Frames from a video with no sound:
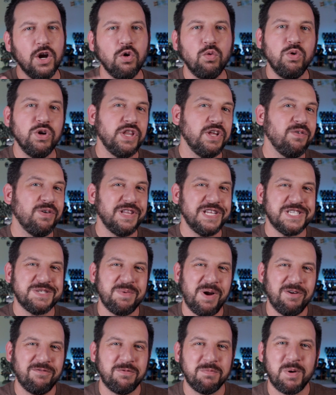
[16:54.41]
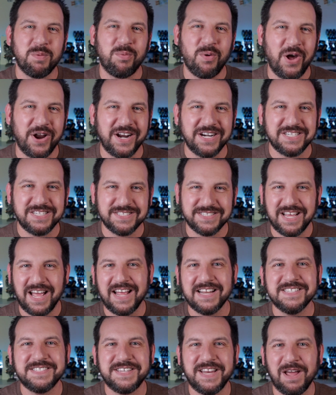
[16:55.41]
Really, really smart from a product
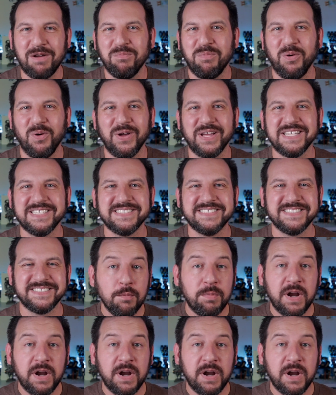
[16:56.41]
design standpoint.